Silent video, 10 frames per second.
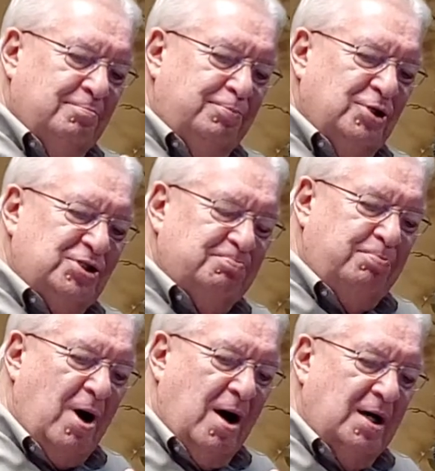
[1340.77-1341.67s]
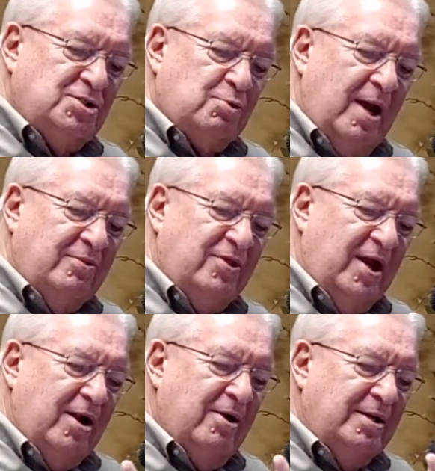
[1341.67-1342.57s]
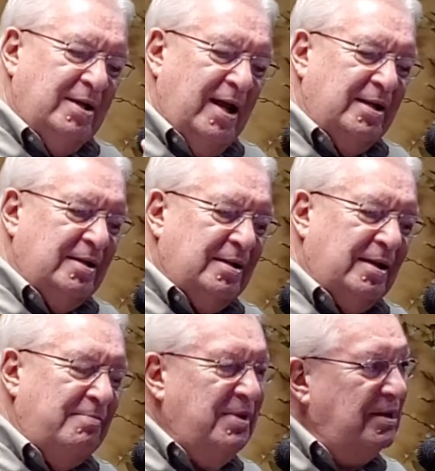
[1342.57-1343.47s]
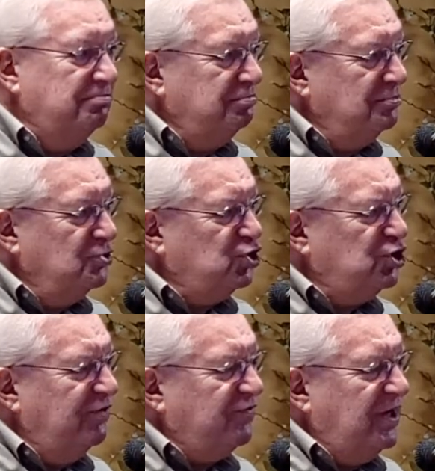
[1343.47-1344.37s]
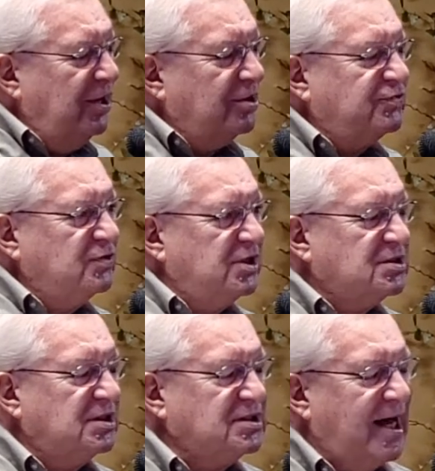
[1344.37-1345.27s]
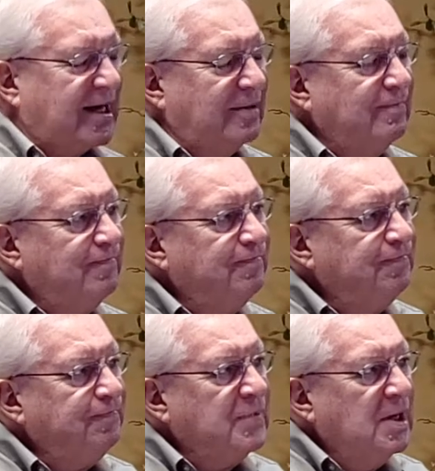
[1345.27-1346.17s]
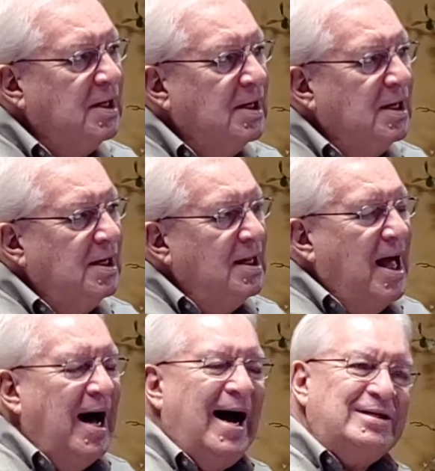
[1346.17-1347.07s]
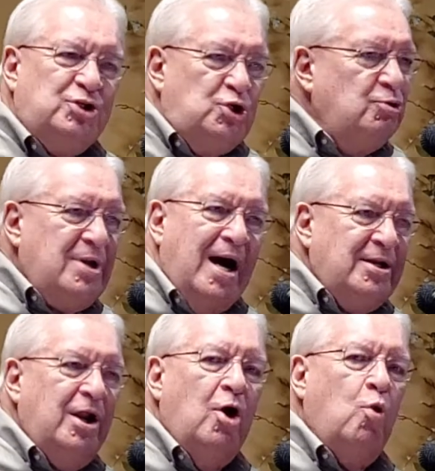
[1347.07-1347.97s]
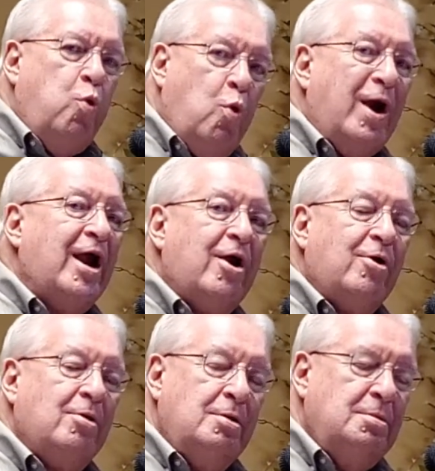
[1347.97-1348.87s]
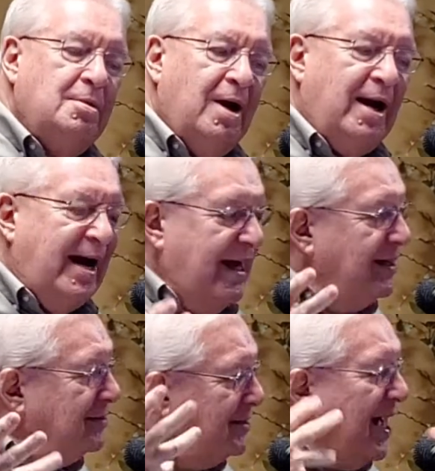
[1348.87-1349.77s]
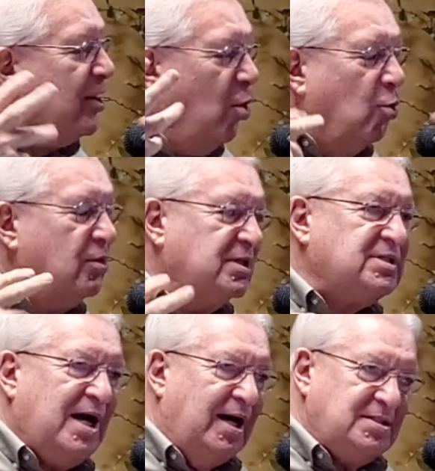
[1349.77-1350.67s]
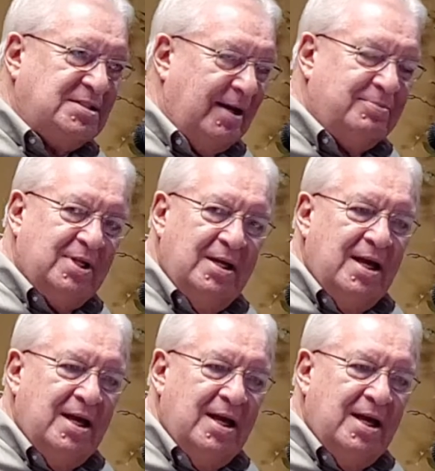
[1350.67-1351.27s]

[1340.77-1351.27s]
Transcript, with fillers: Push a pause right there and let me shift gears for just a second. I do not know where I got a hold of this concept.